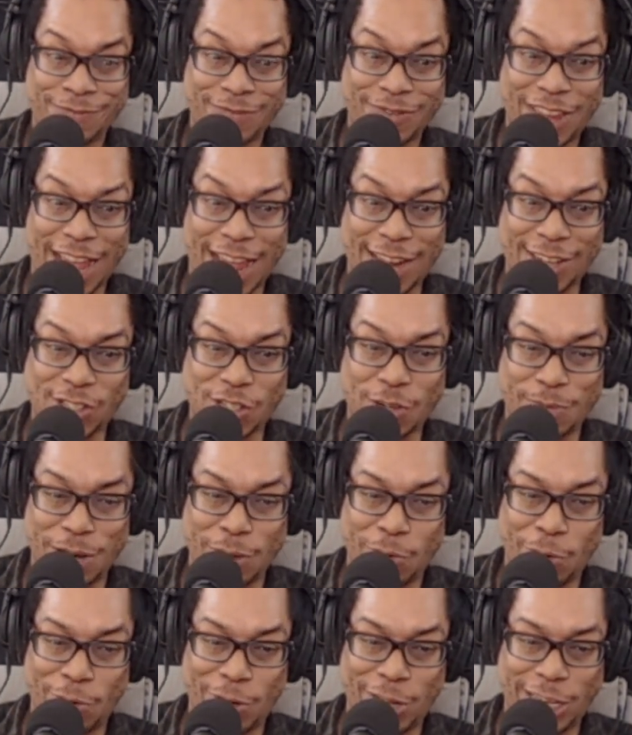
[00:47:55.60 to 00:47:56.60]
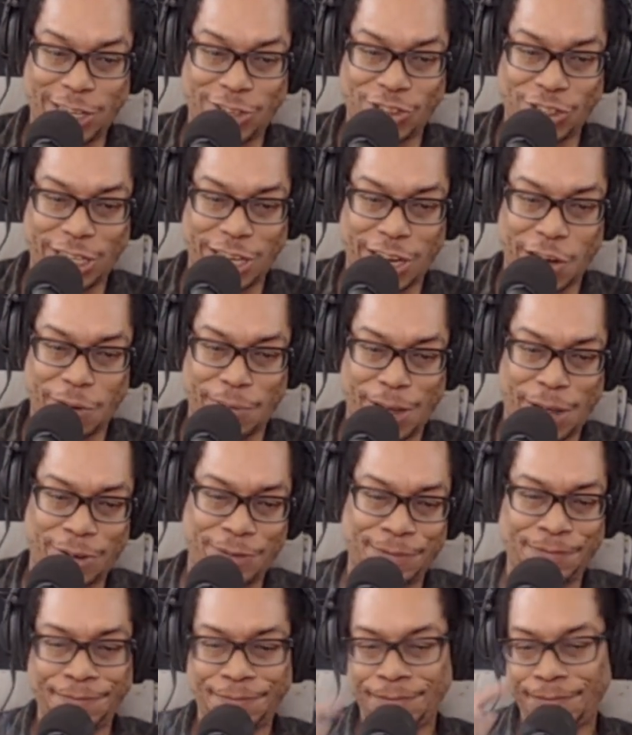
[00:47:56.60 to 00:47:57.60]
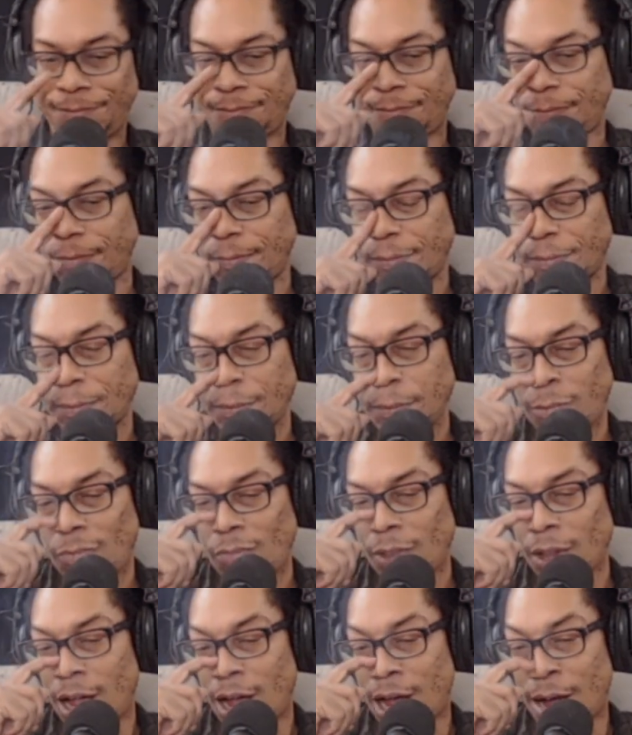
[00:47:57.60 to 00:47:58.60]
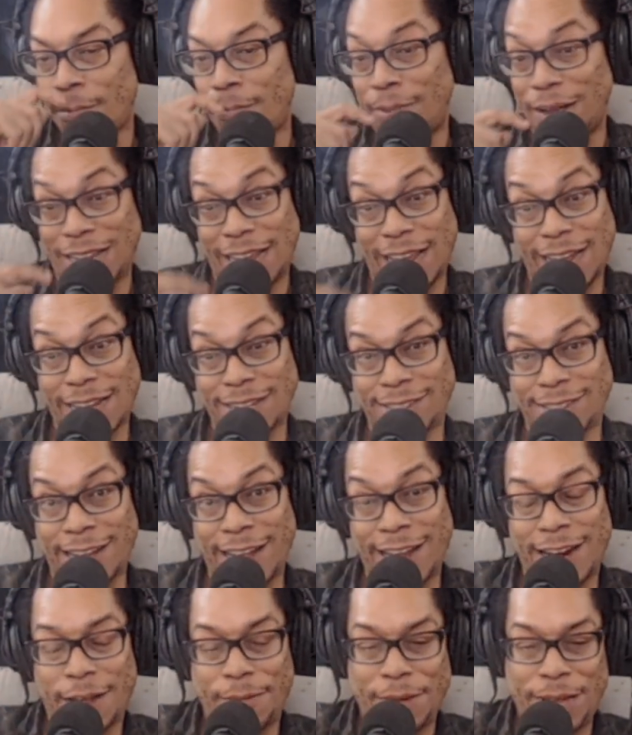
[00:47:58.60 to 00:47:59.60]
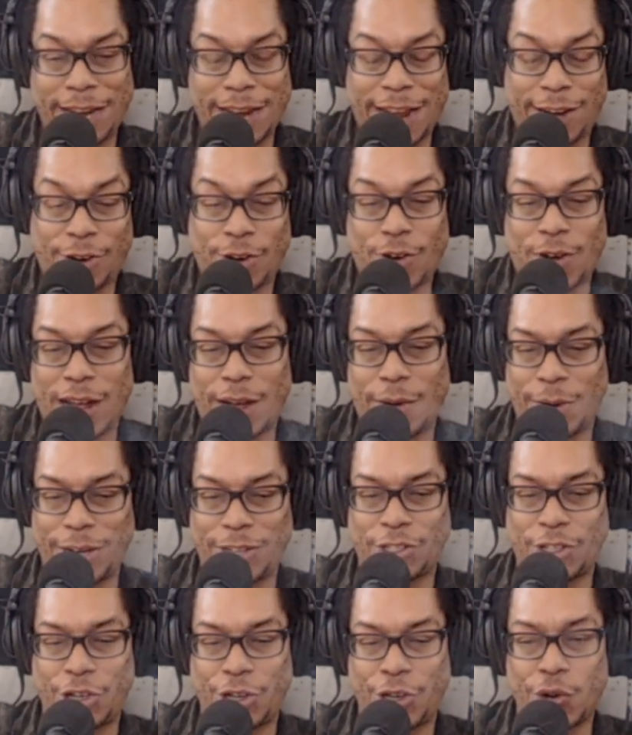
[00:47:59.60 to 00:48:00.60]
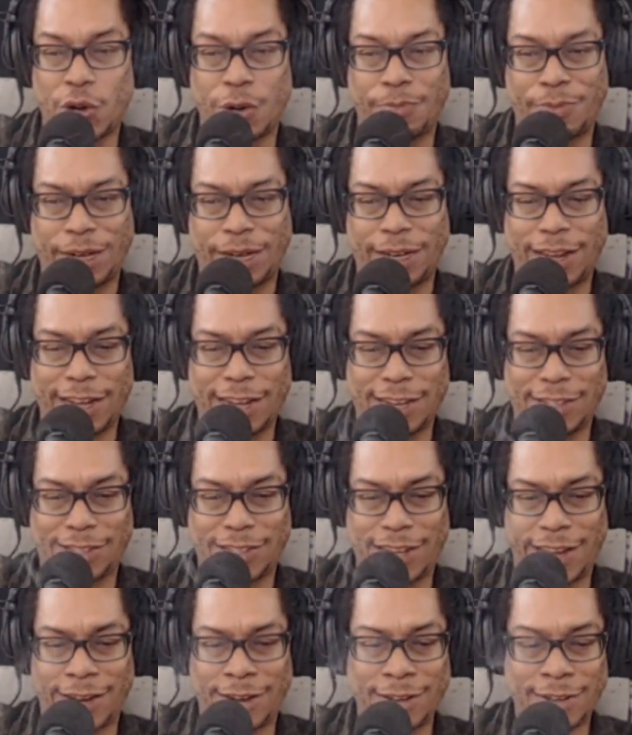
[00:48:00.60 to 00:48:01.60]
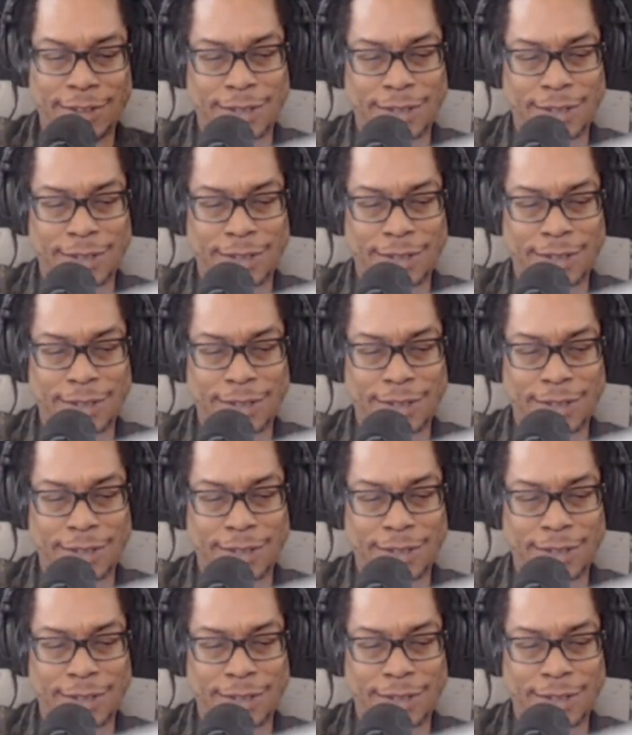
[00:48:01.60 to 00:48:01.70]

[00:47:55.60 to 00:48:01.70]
that's the money we really should care about. But like I said, I mean, I don't know how it is in Europe, but like I said,